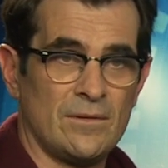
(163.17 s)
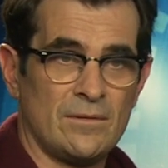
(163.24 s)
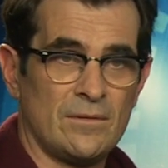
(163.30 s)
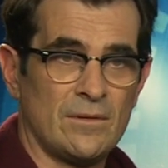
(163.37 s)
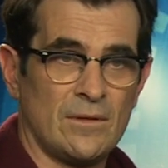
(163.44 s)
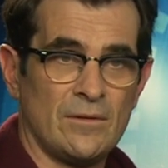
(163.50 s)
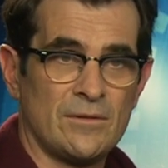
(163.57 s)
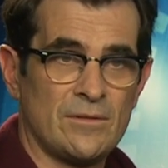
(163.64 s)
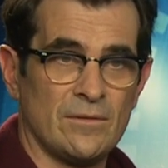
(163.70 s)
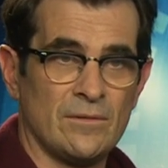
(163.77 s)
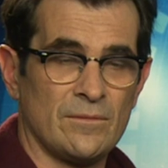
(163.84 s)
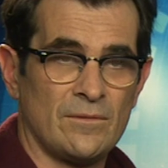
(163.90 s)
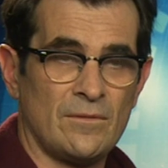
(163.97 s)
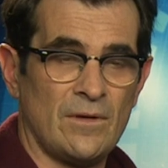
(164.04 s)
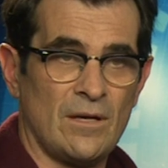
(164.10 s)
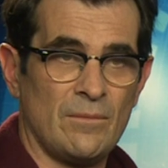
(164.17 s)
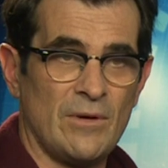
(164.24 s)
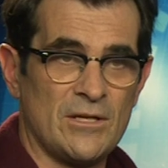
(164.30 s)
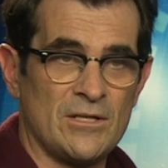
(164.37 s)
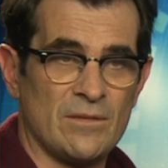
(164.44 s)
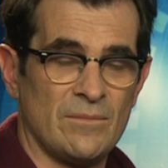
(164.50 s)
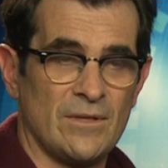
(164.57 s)
the culture that was created by
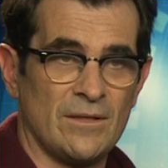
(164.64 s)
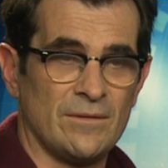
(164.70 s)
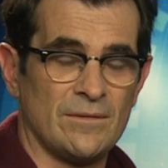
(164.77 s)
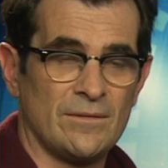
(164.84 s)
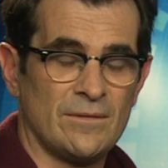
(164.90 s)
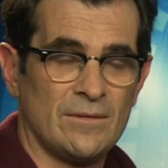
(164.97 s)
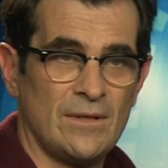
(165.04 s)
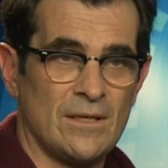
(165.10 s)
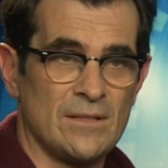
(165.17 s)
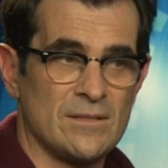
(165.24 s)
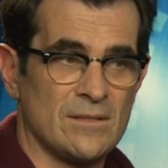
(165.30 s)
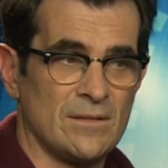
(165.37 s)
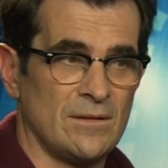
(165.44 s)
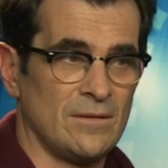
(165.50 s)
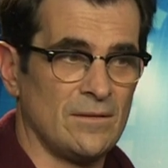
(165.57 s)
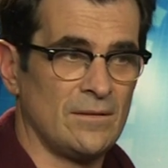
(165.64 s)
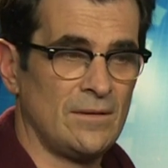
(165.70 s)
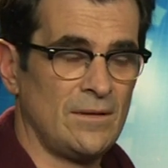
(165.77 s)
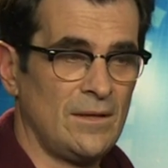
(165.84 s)
Jim Henson